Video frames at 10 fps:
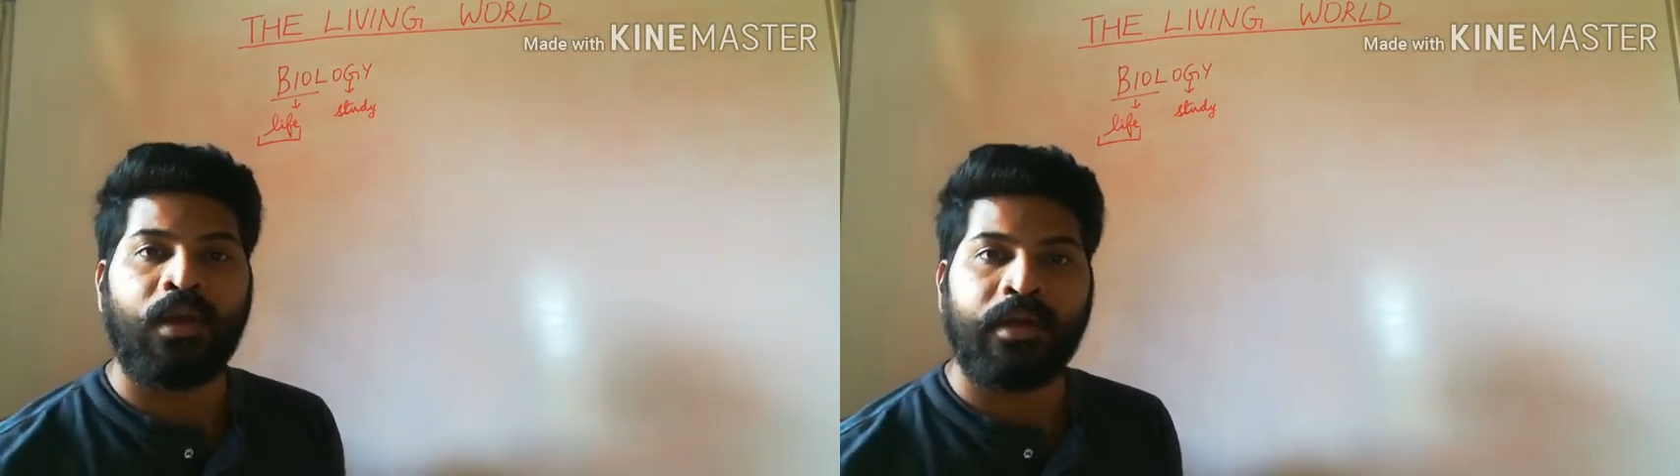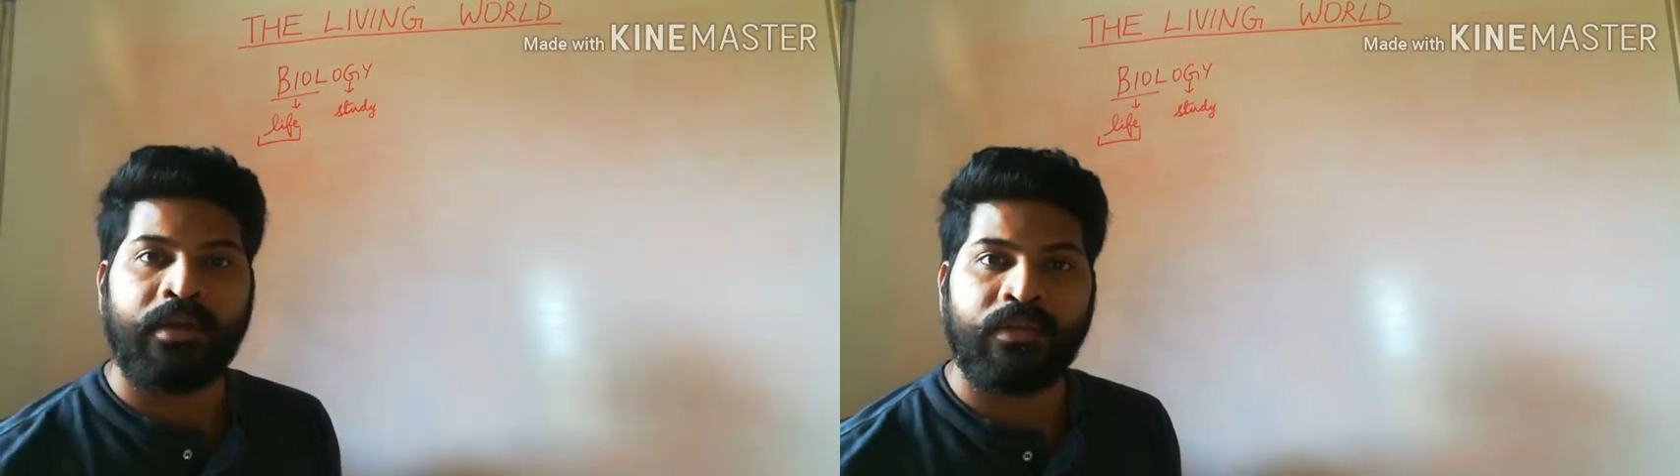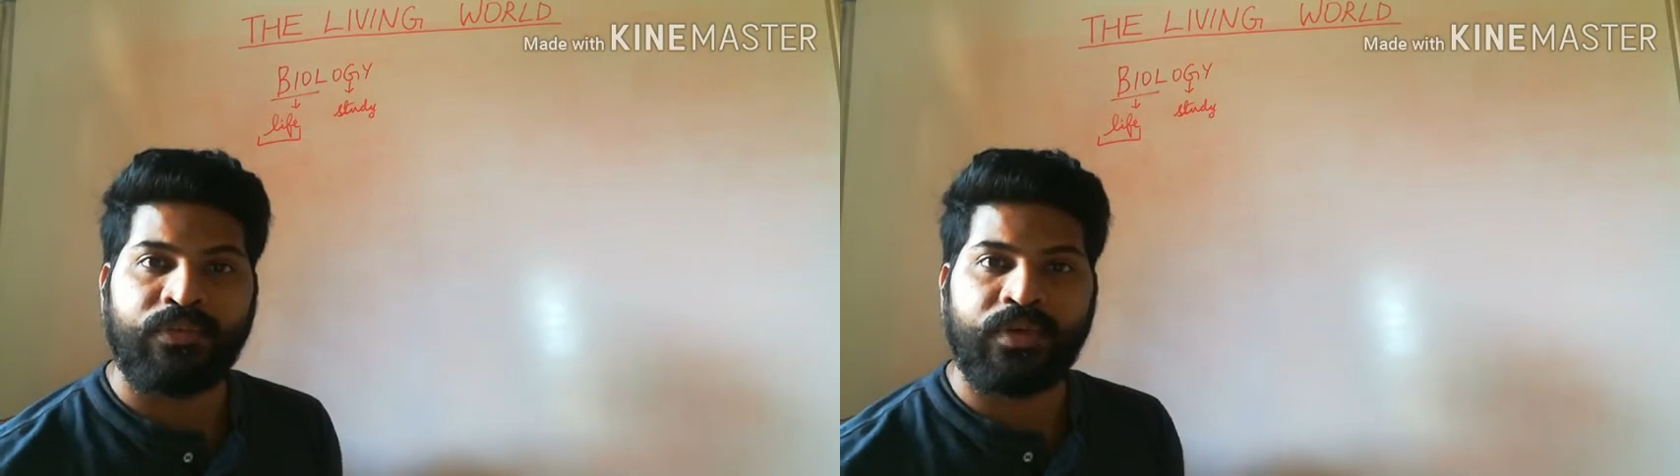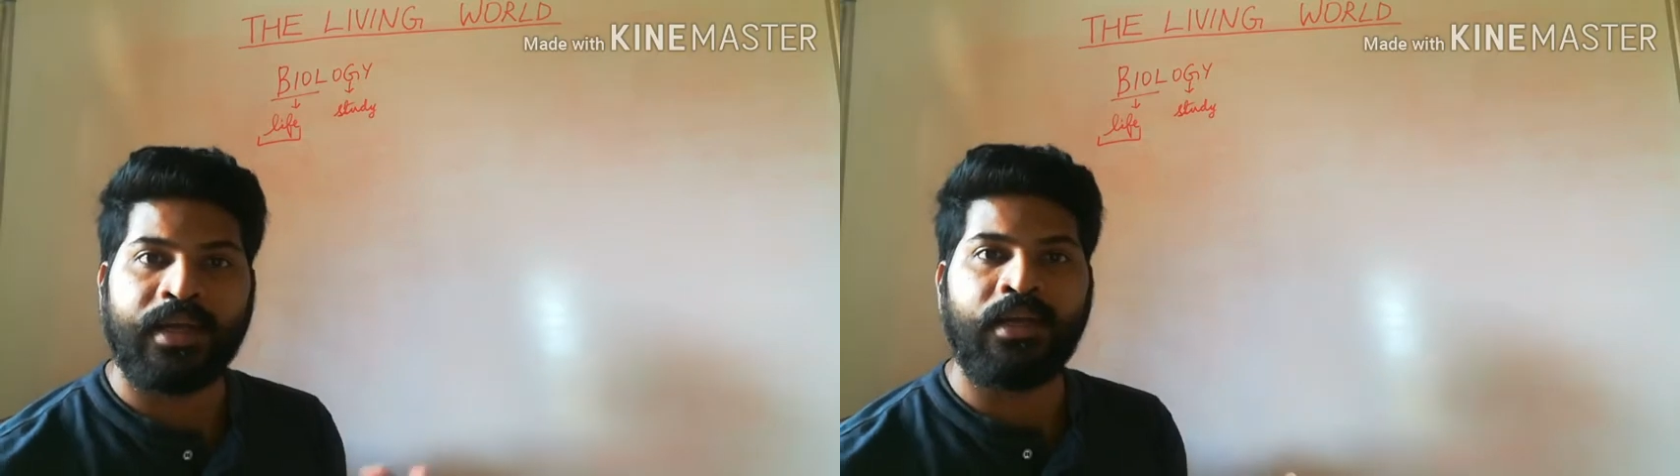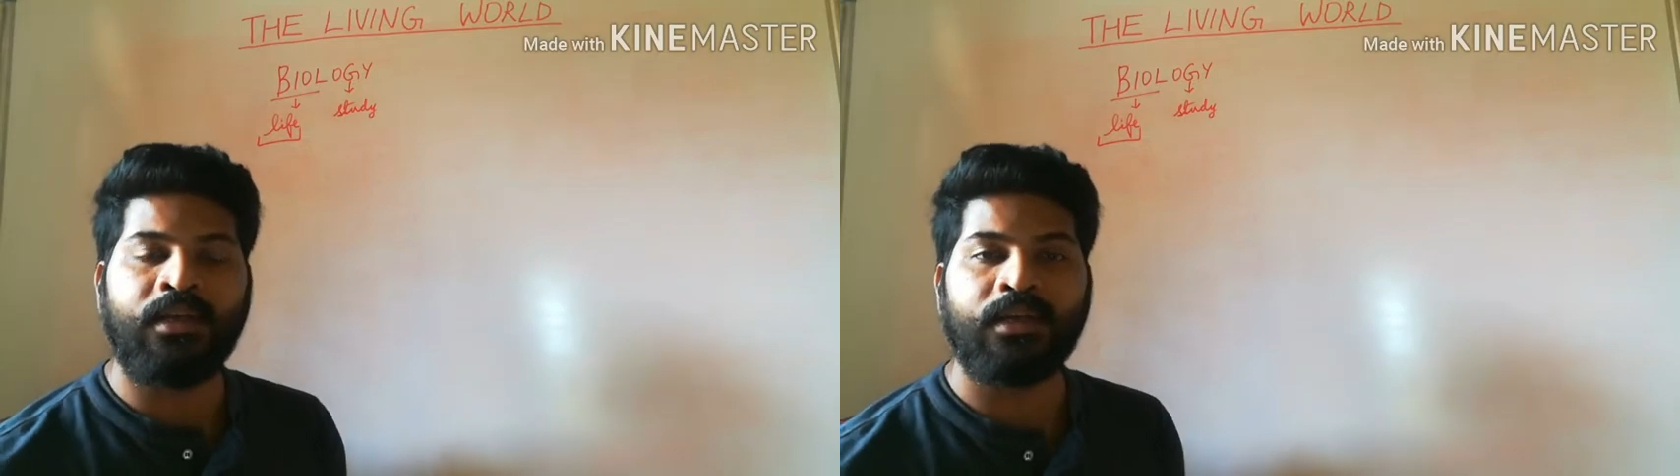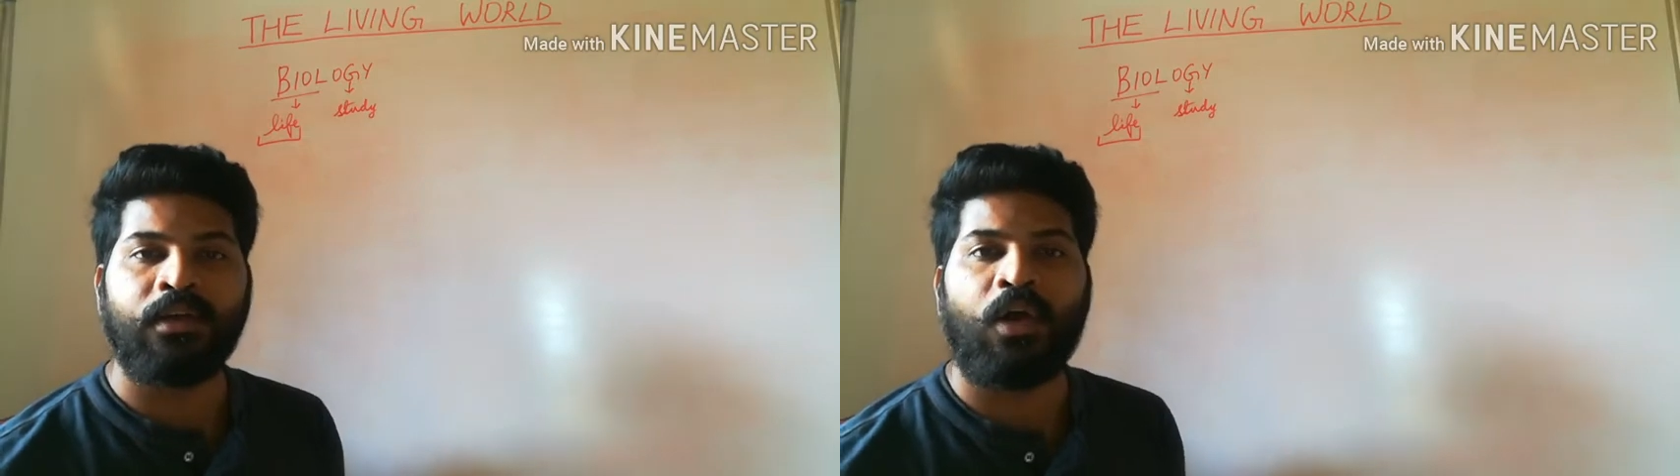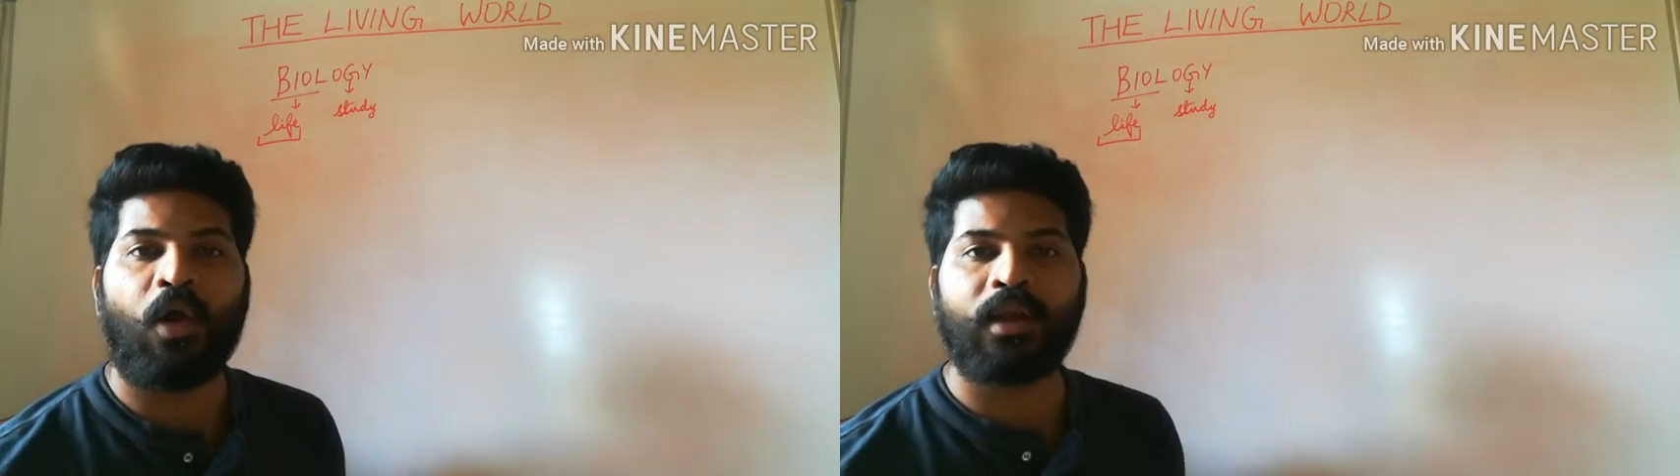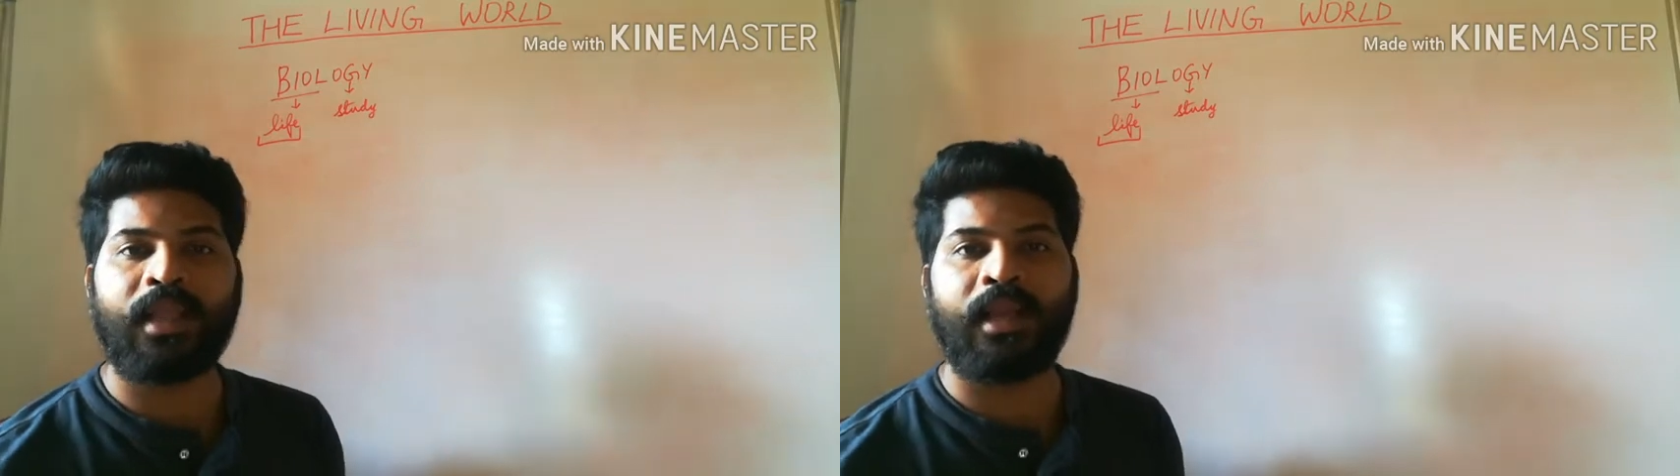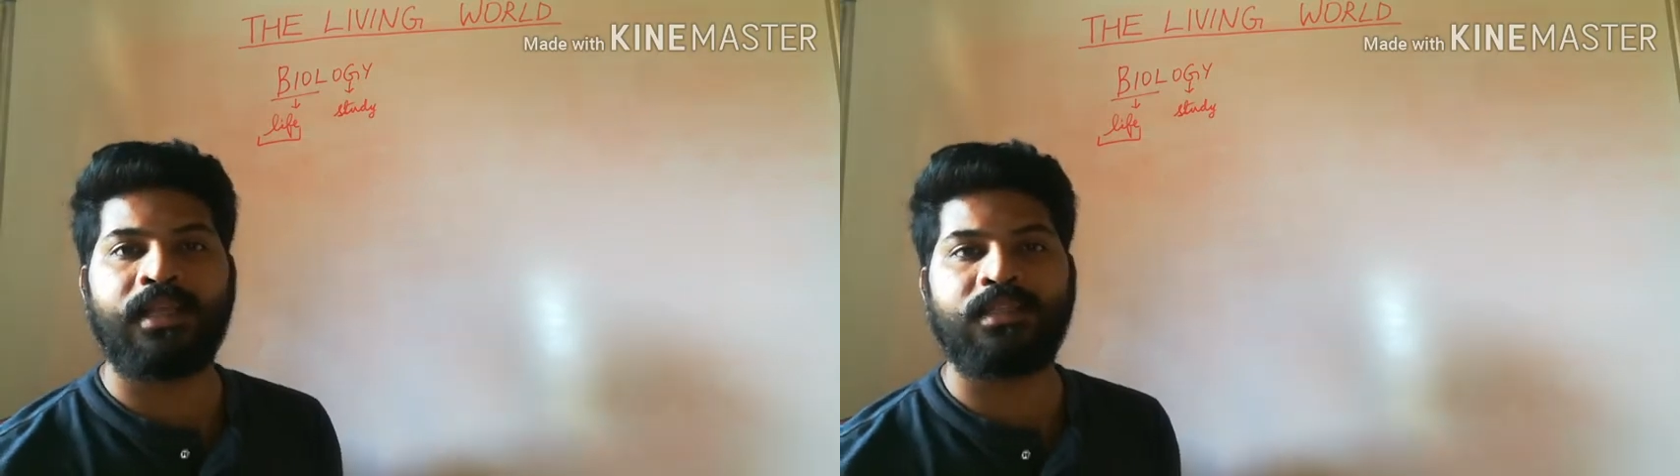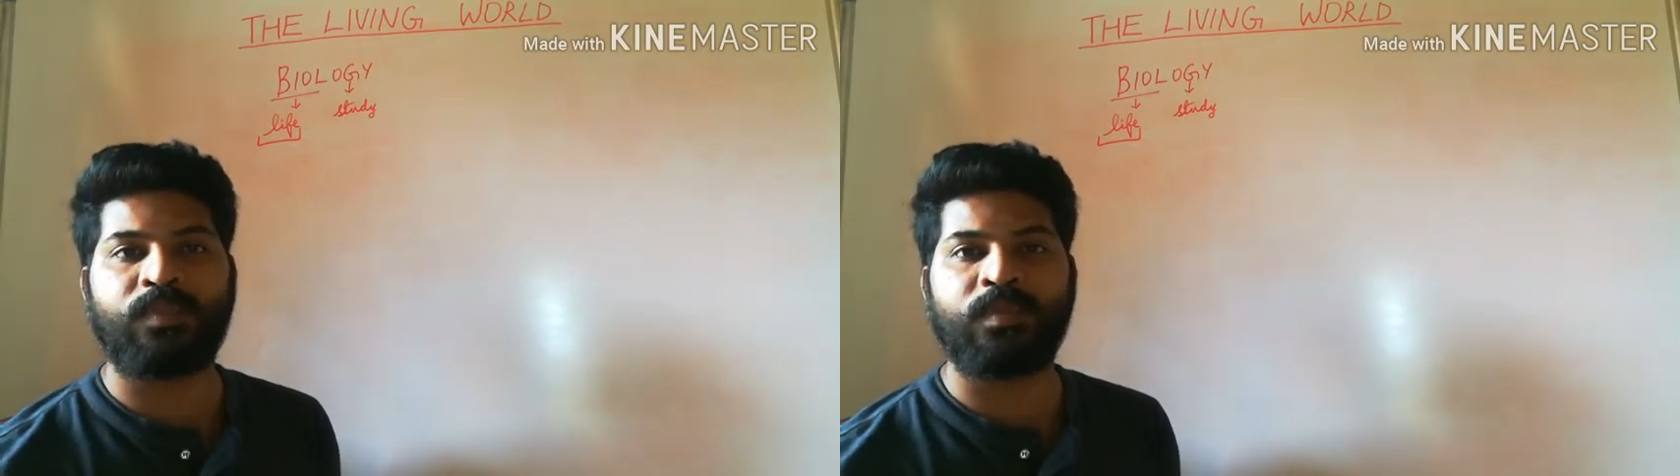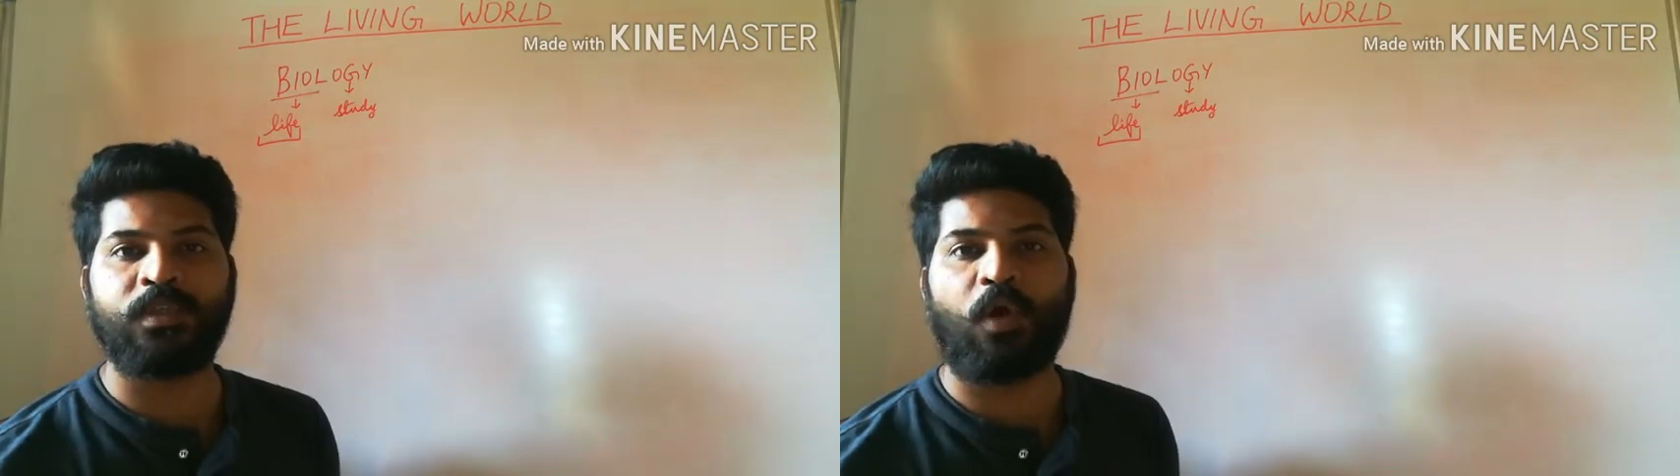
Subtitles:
different organisms